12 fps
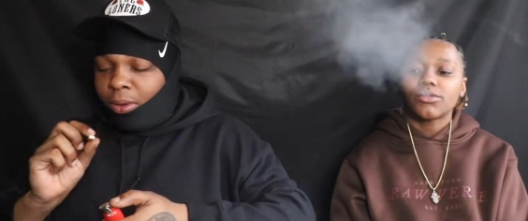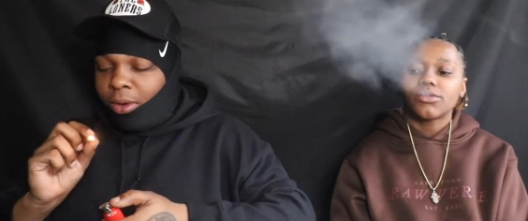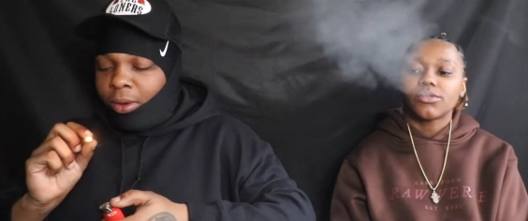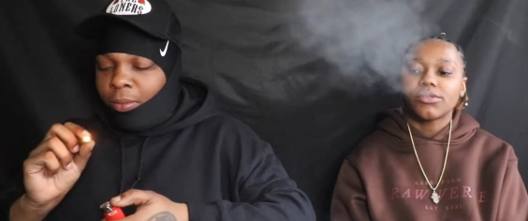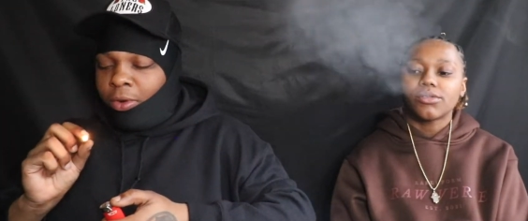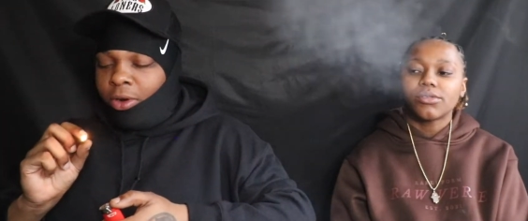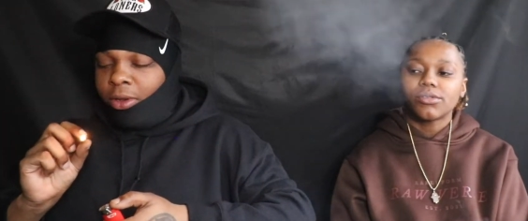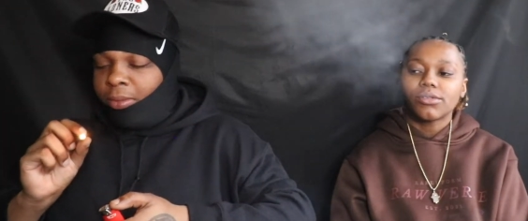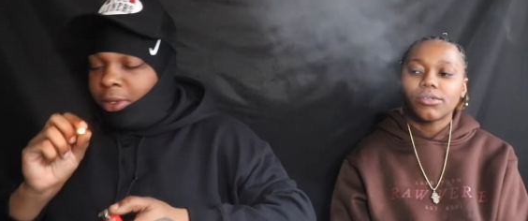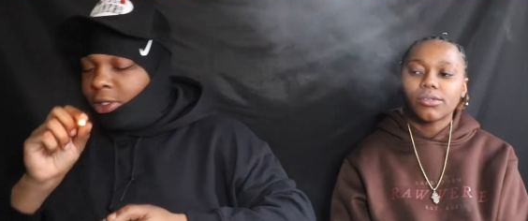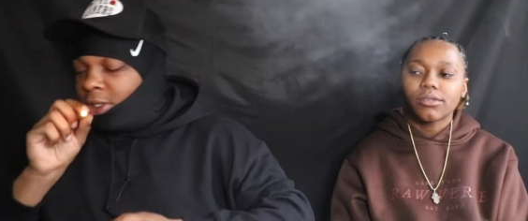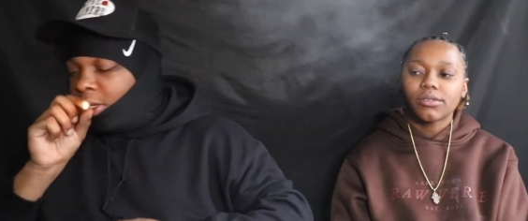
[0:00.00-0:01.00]
Speaker 1: embroidery
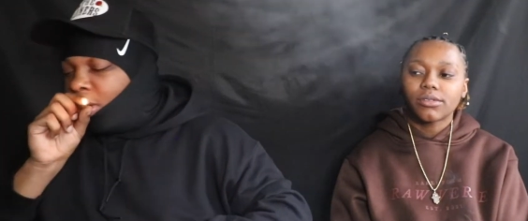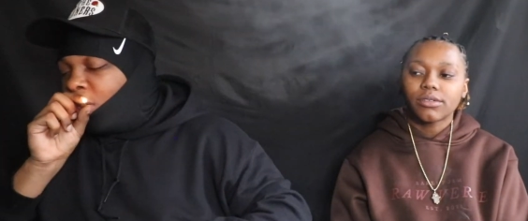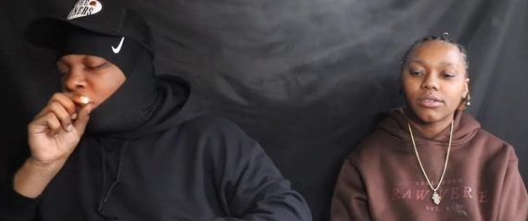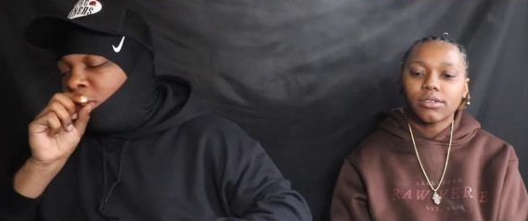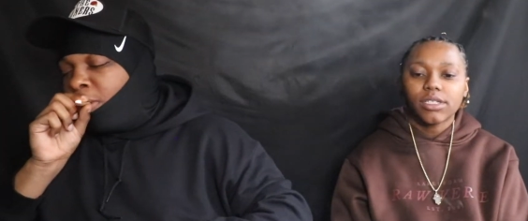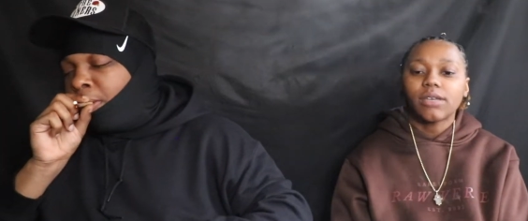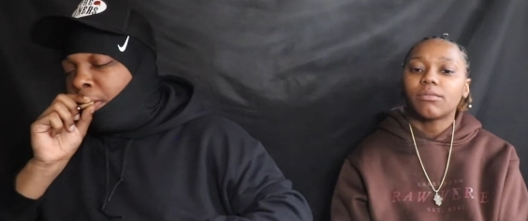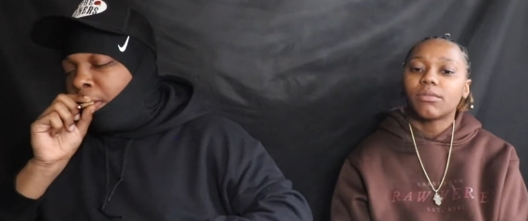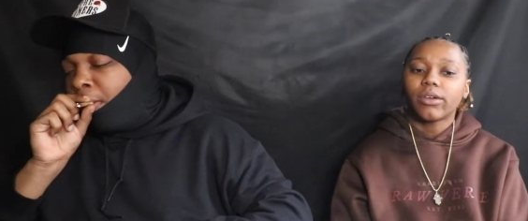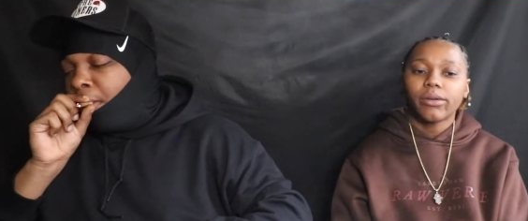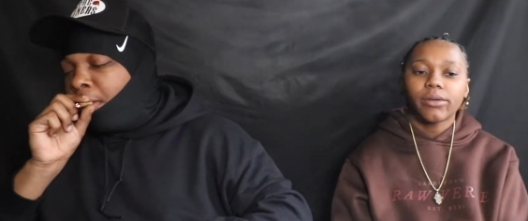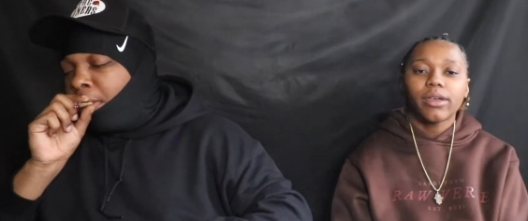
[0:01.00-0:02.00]
machine.
Speaker 2: Yep.
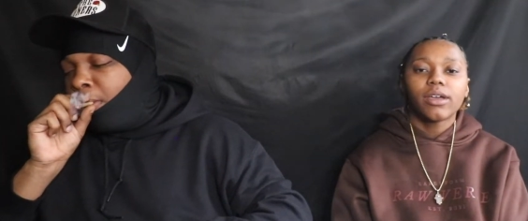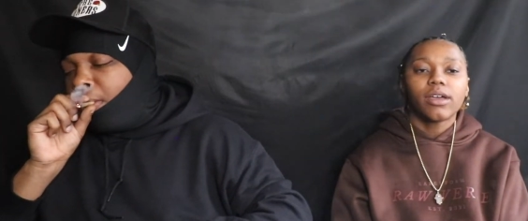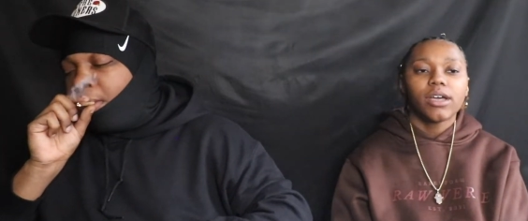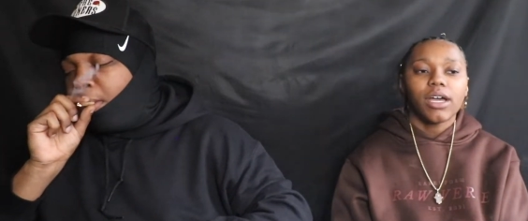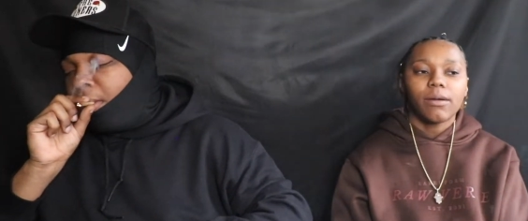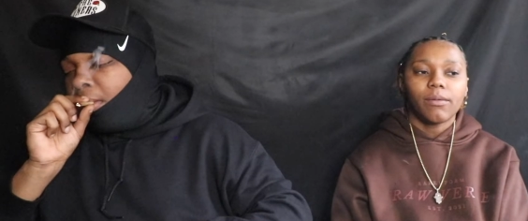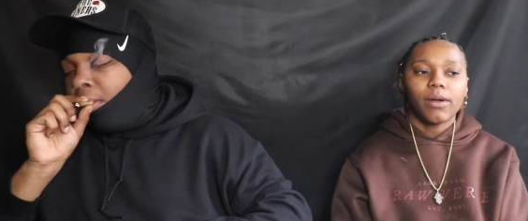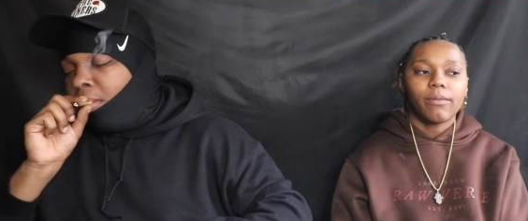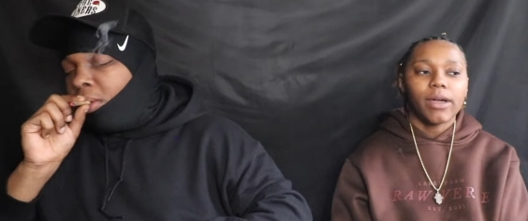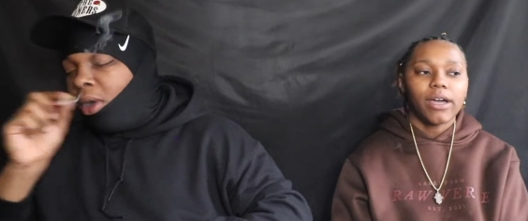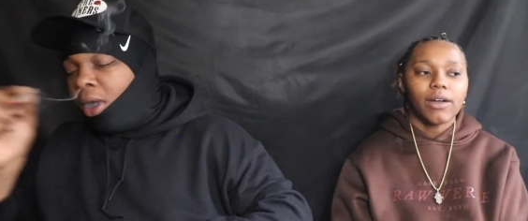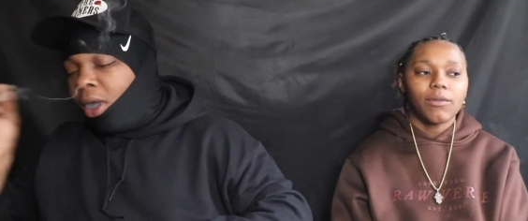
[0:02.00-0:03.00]
I bought
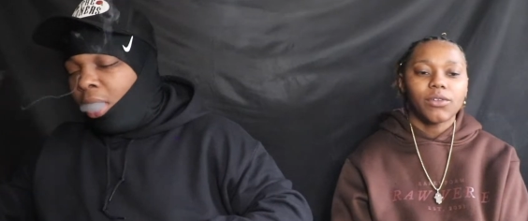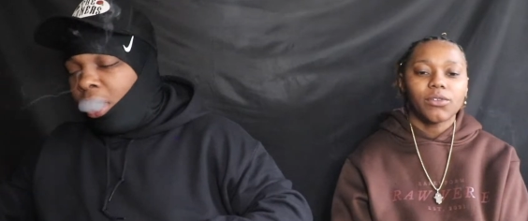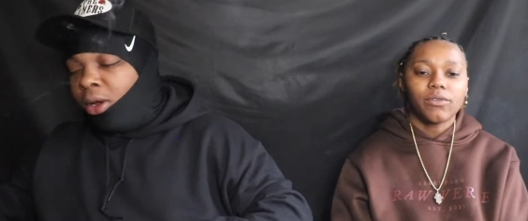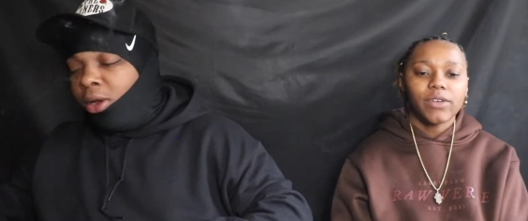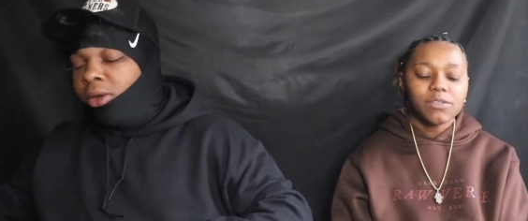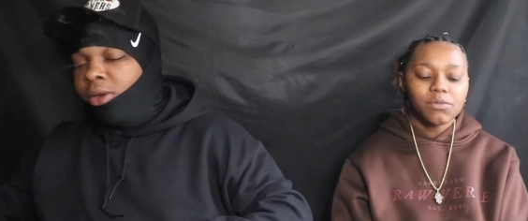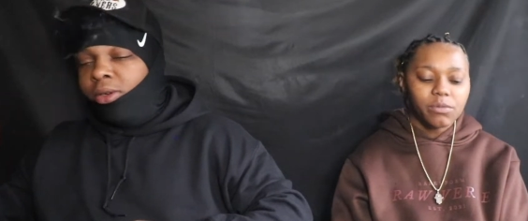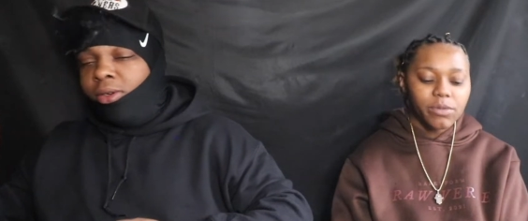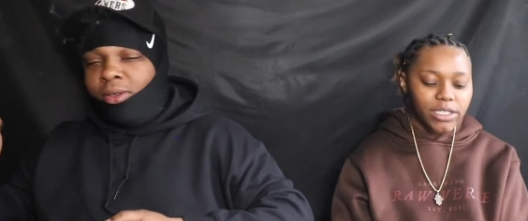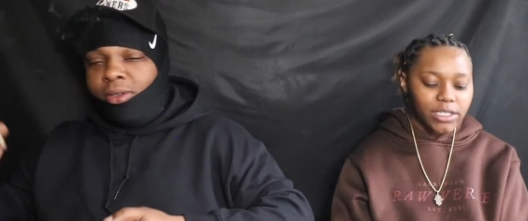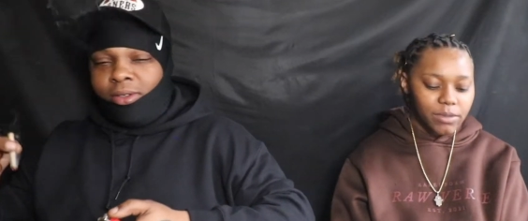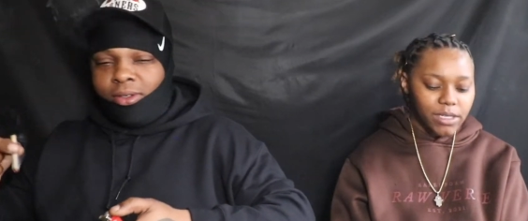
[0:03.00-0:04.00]
my I want on Facebook
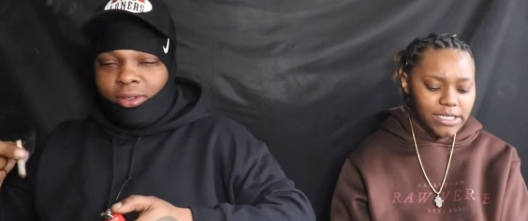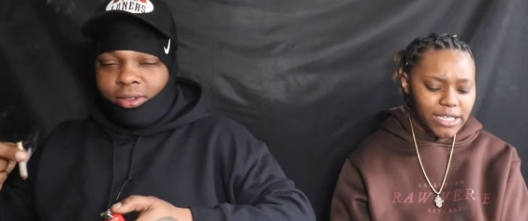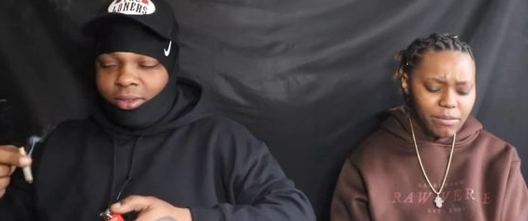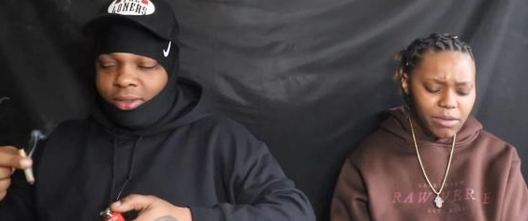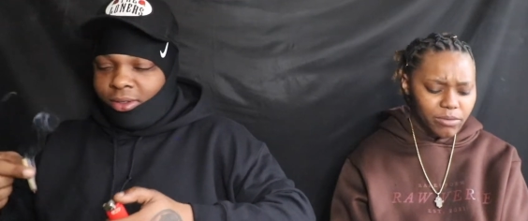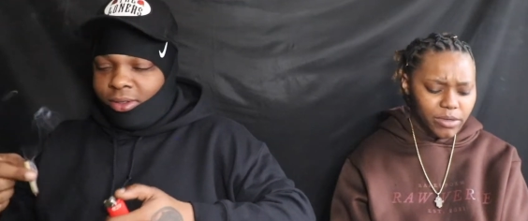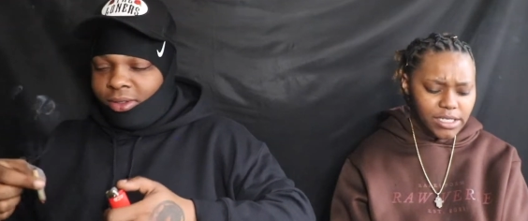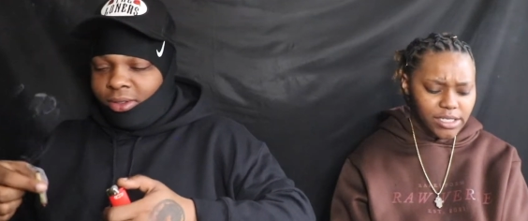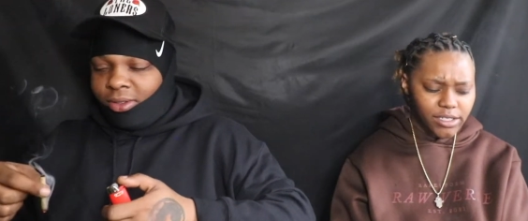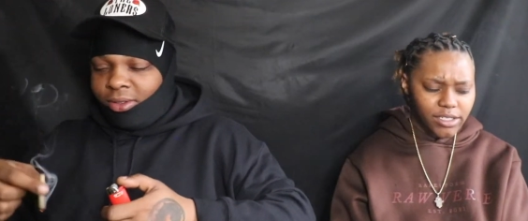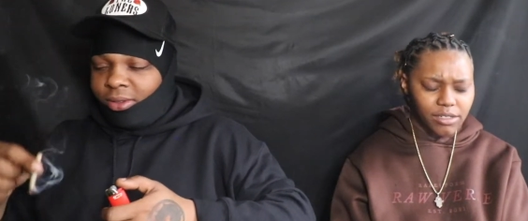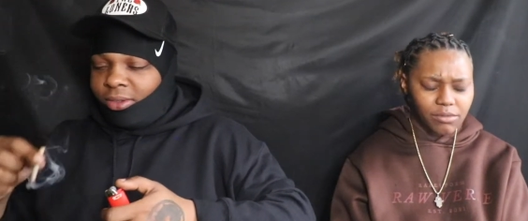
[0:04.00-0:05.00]
Marketplace. I've been
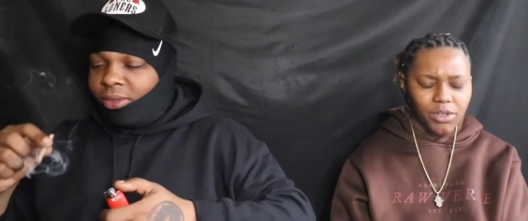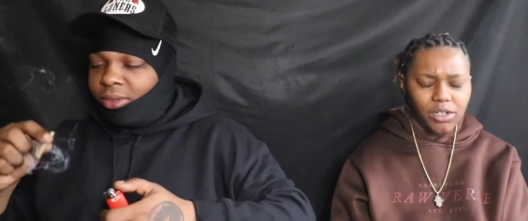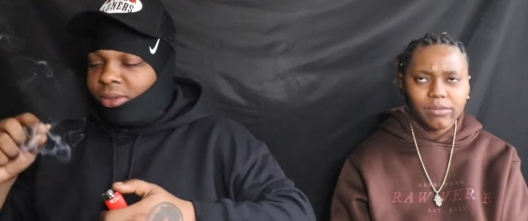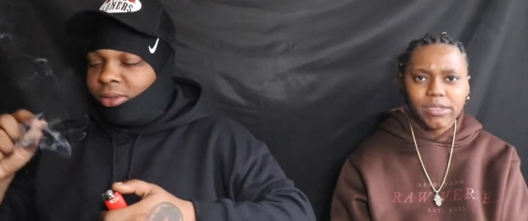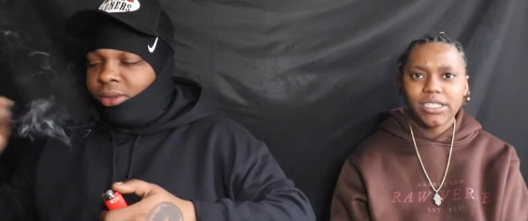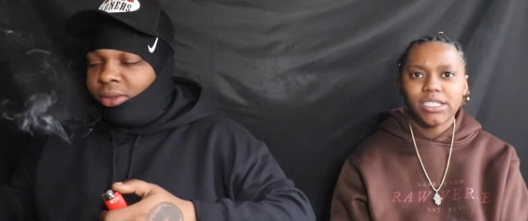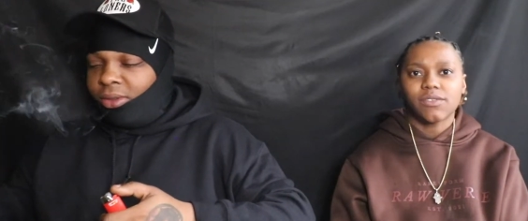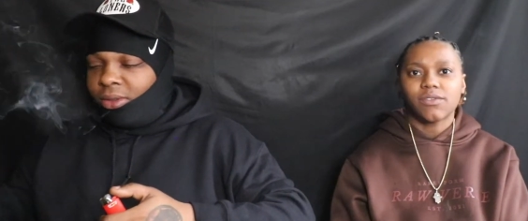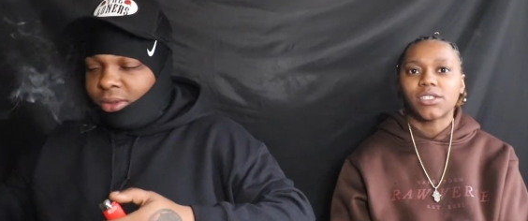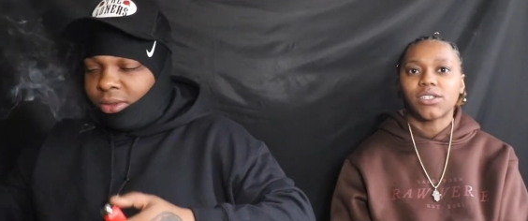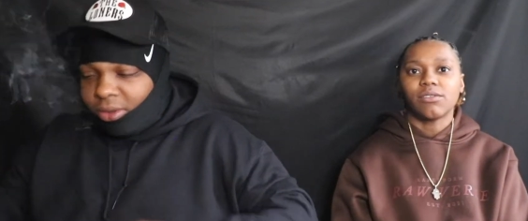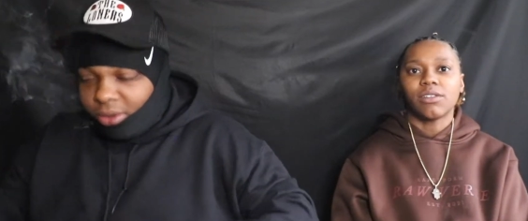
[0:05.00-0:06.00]
researching embroidery machines for
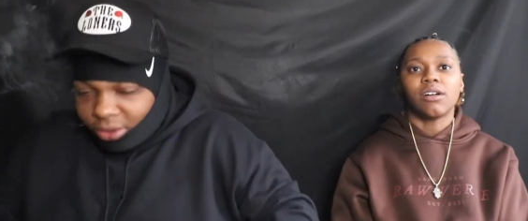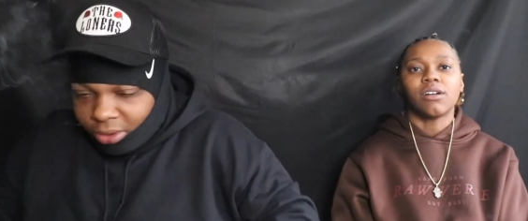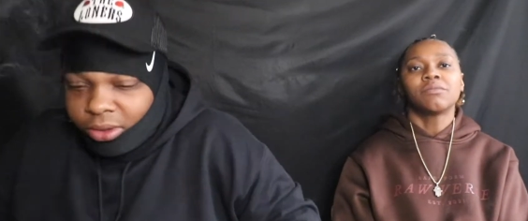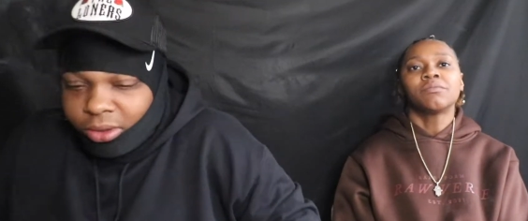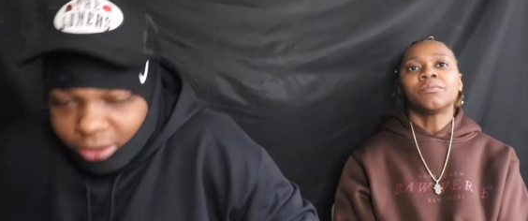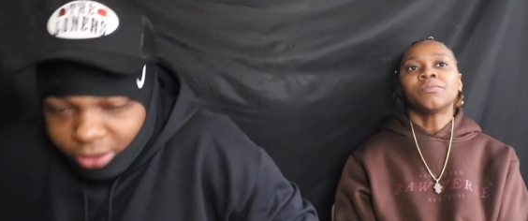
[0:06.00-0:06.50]
so long.